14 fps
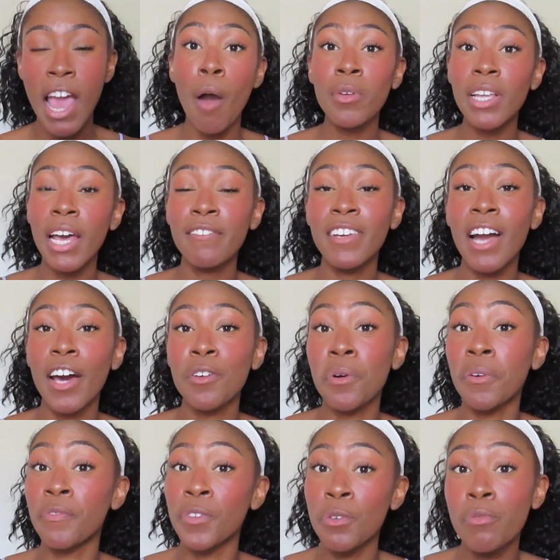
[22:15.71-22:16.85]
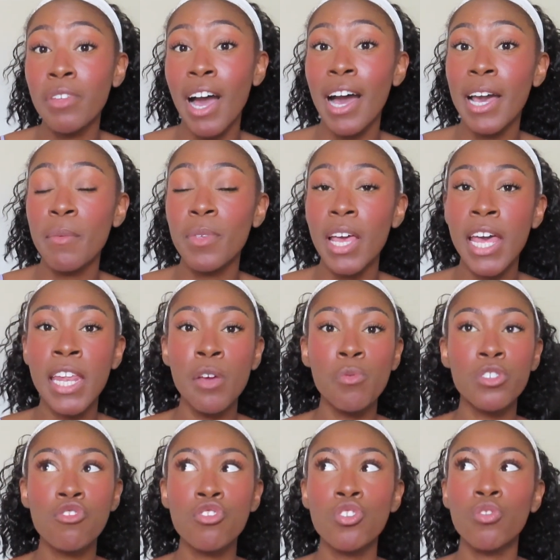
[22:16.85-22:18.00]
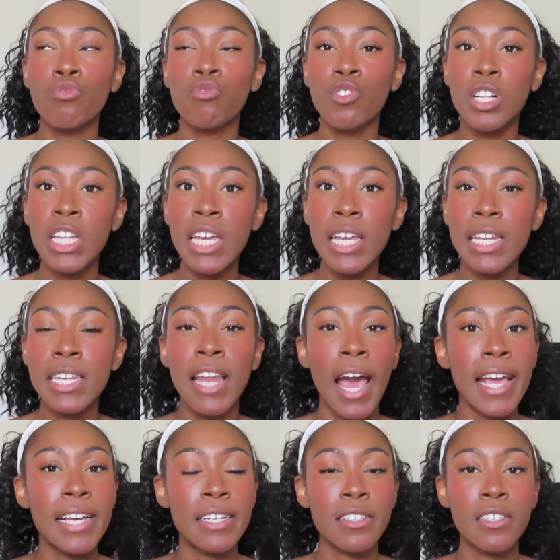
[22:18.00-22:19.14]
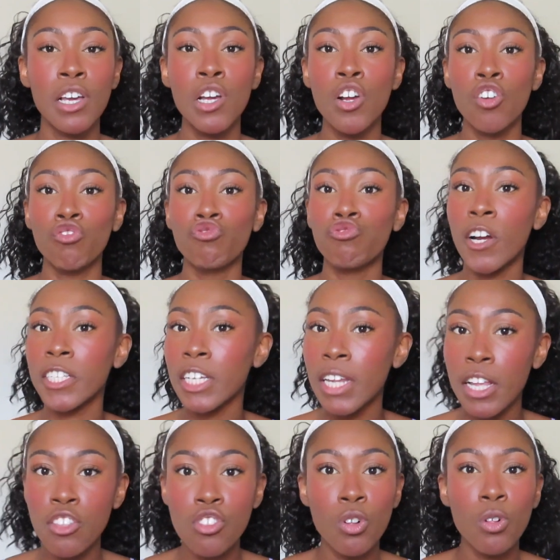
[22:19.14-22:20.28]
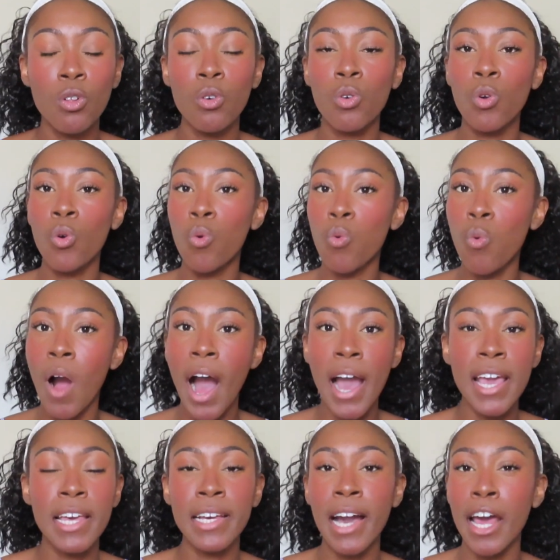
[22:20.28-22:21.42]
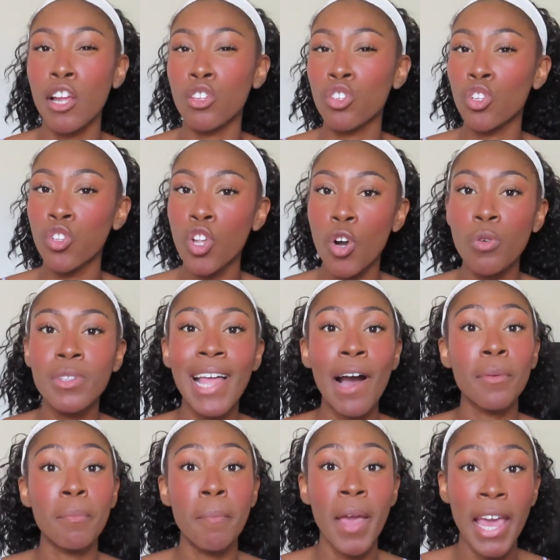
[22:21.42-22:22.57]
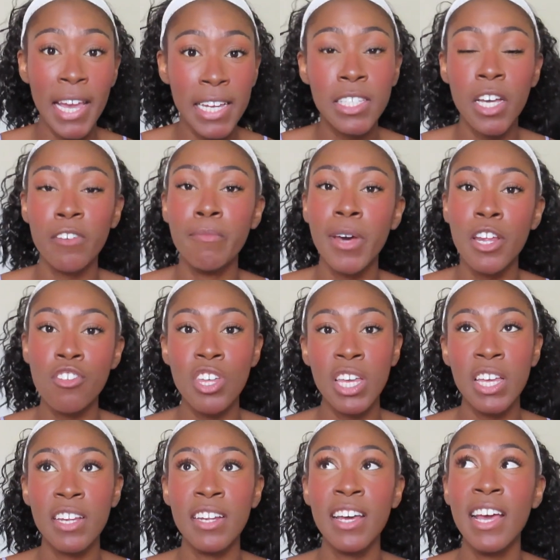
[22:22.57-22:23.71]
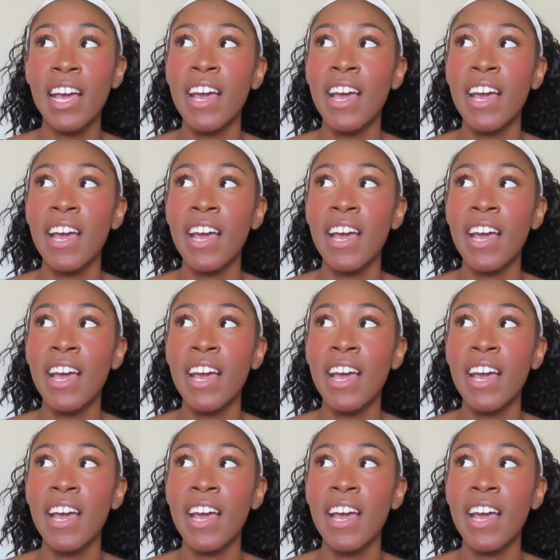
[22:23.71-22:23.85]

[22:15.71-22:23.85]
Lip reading: I went to Envigado a few times and it was just a really nice residential, quiet, kind of slow down pace of Medellin.